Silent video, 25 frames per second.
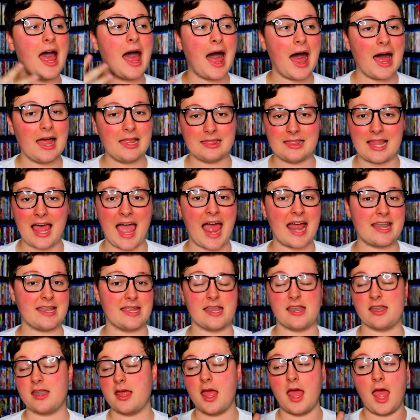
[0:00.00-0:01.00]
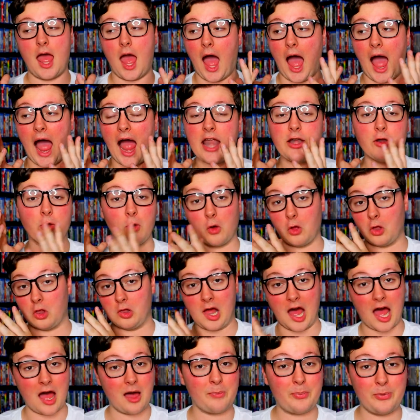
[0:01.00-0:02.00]
Aladdin. I know a
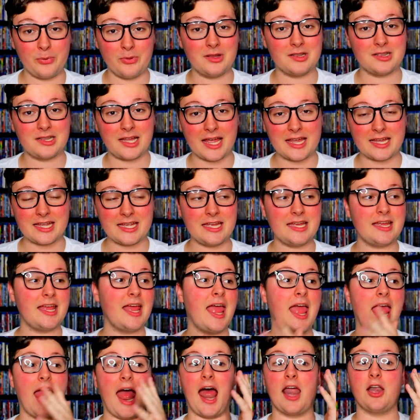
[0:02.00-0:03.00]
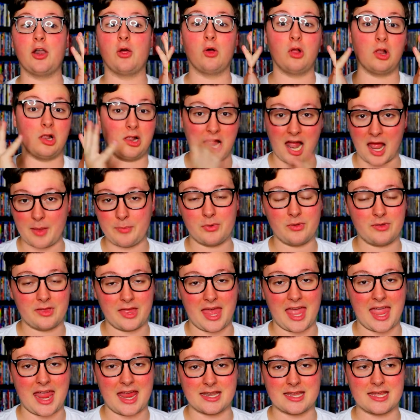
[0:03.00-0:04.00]
lot of people like it, and I know a lot of people that
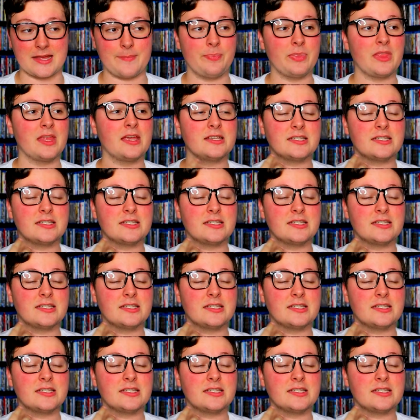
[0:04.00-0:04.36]
hate it.